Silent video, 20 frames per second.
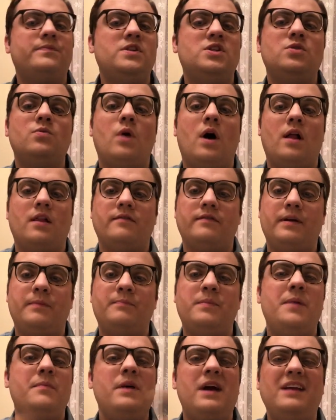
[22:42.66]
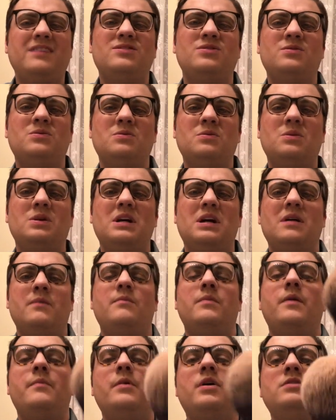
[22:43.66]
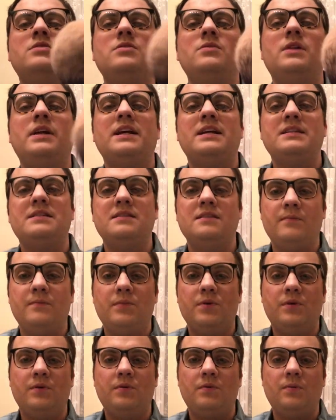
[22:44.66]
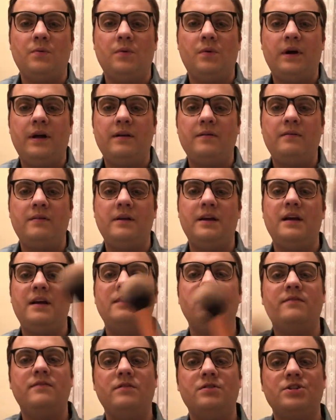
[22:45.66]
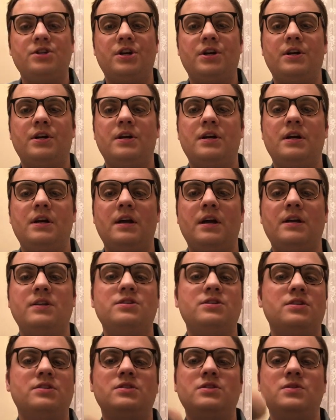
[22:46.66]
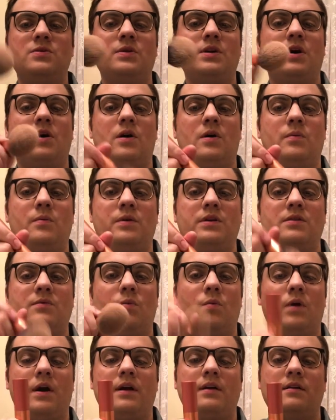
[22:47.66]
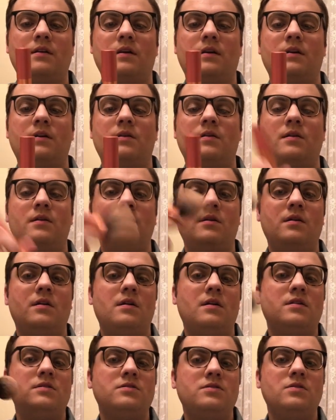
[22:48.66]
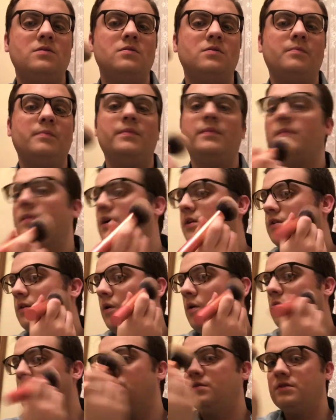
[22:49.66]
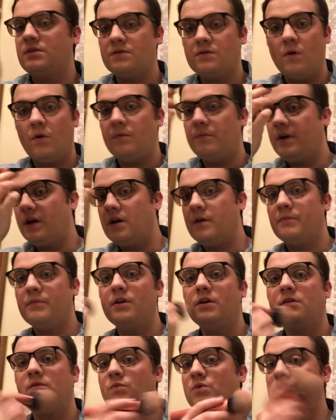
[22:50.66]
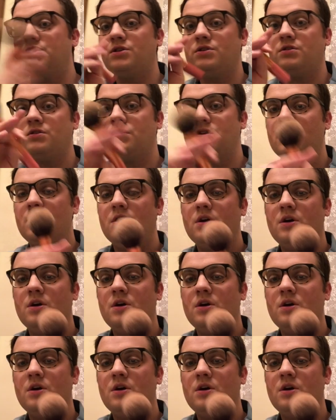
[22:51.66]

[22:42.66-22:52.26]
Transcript: do all of it maybe i do maybe i'll do like a simple one in the future and just do it all with one to the whole this whole makeup look which is